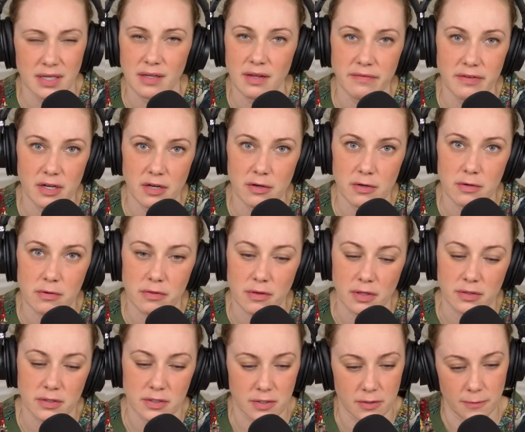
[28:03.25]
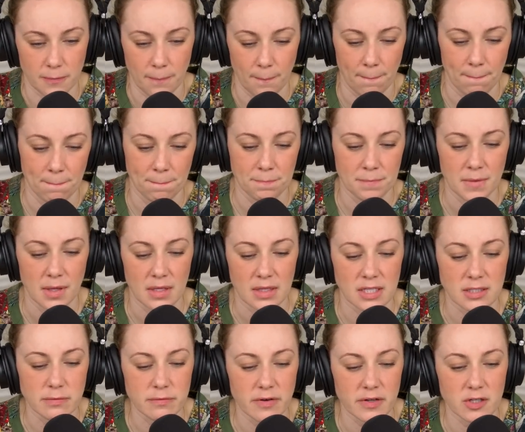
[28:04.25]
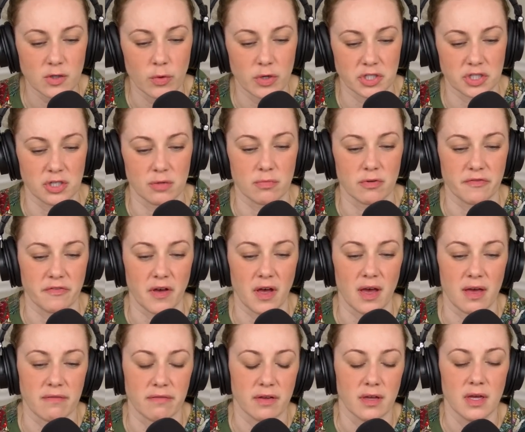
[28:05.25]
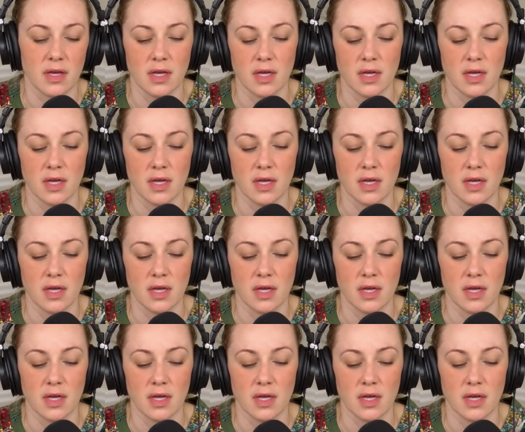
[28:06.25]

I'd love to hear your thoughts too. Let's move on to question number 5.